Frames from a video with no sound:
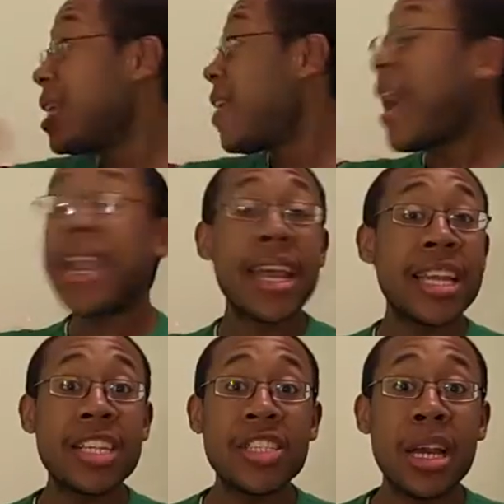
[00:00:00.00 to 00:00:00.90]
Now, I
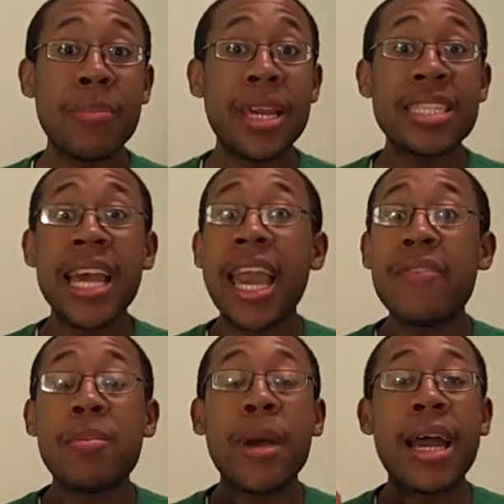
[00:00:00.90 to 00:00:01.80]
gotta get shopping because I
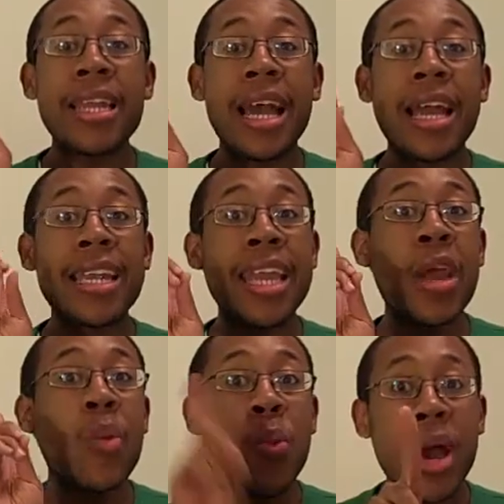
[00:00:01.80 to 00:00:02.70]
haven't bought not
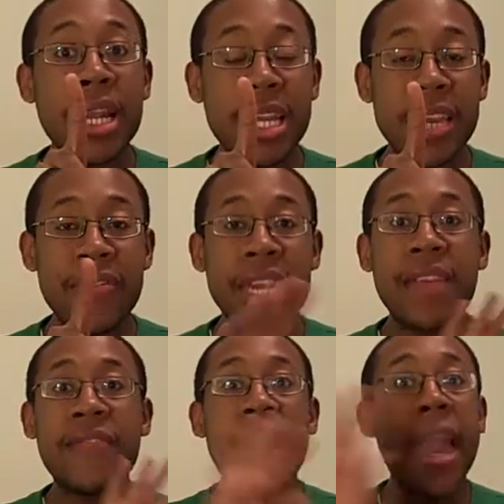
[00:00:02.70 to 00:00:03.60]
nail one gift
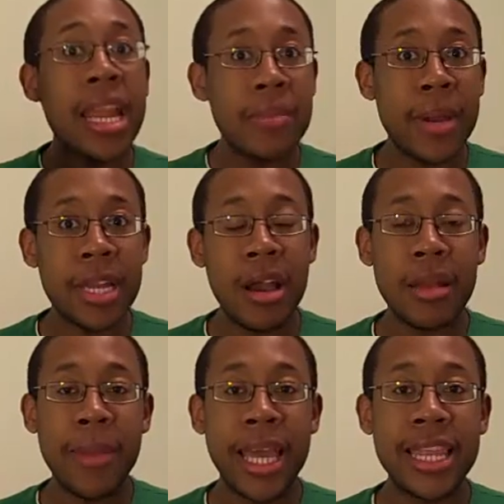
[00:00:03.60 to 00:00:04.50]
yet for anybody
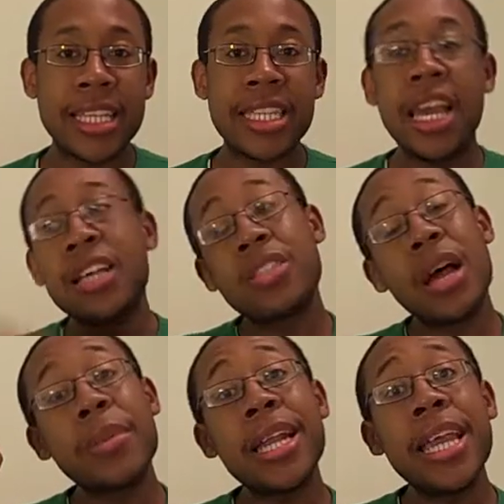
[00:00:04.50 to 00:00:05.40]
on my list. So
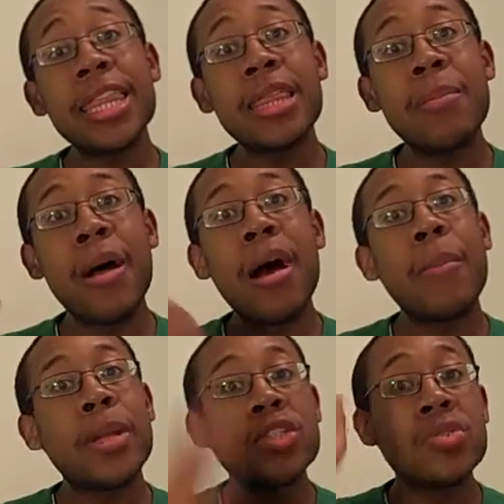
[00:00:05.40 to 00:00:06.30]
I'm gonna hit them
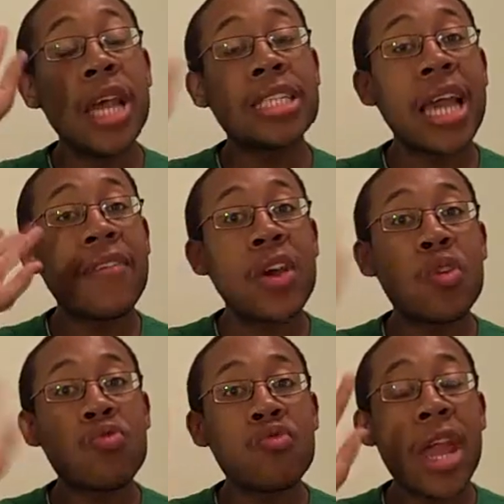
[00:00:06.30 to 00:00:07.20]
all, but you guys have a
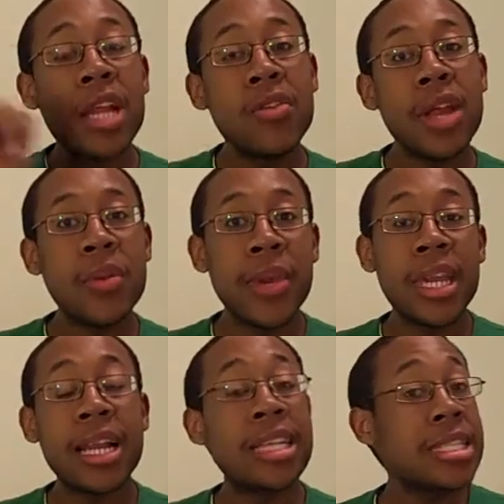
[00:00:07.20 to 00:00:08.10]
great, great
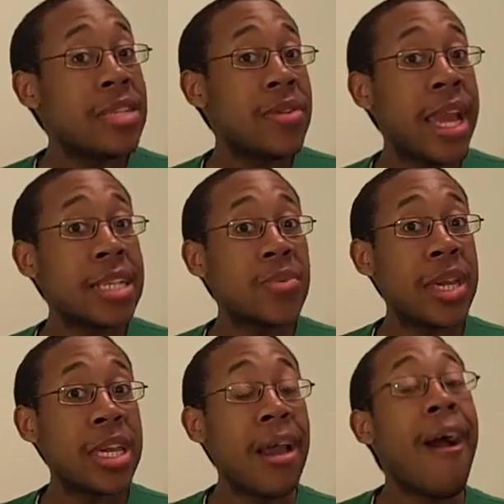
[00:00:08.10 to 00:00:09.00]
week, and I'll see you next
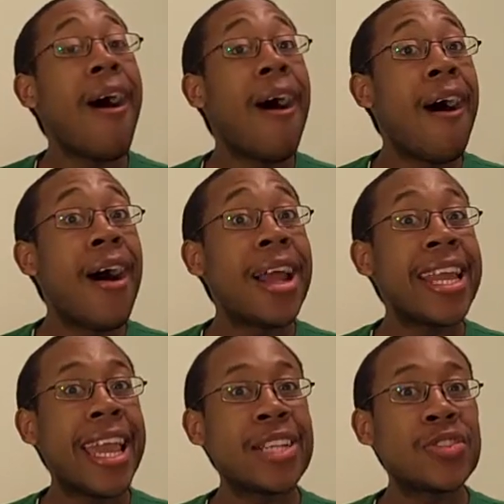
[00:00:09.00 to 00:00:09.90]
week
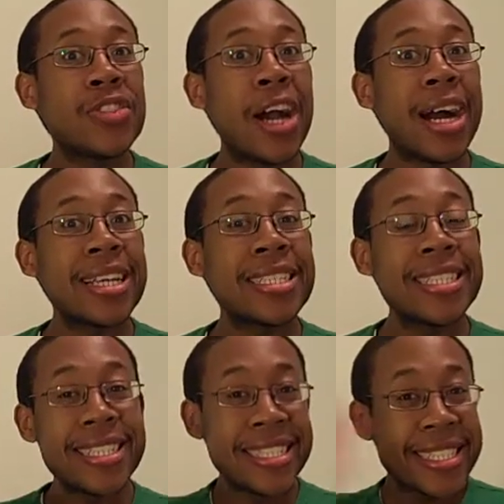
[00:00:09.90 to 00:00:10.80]
on Andrew
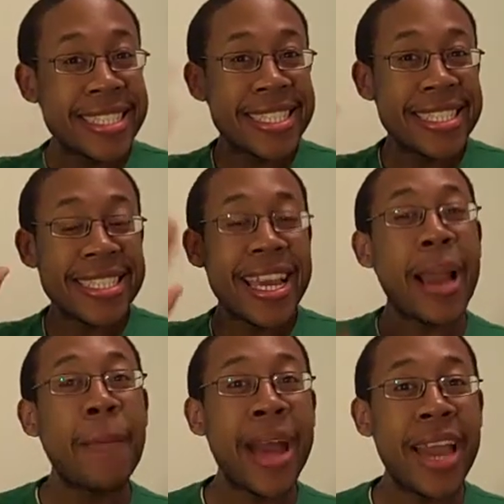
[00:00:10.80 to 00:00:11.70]
Talks.
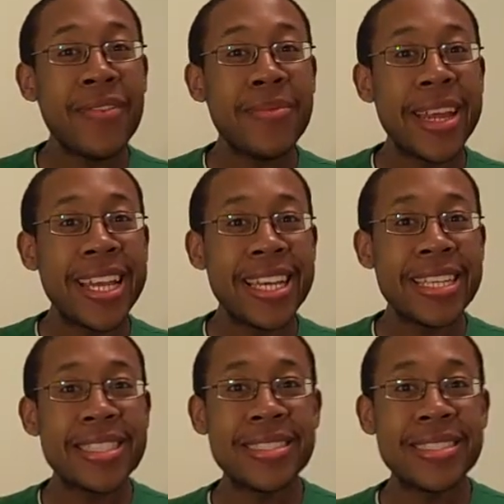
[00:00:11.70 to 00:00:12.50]
Bye, everybody.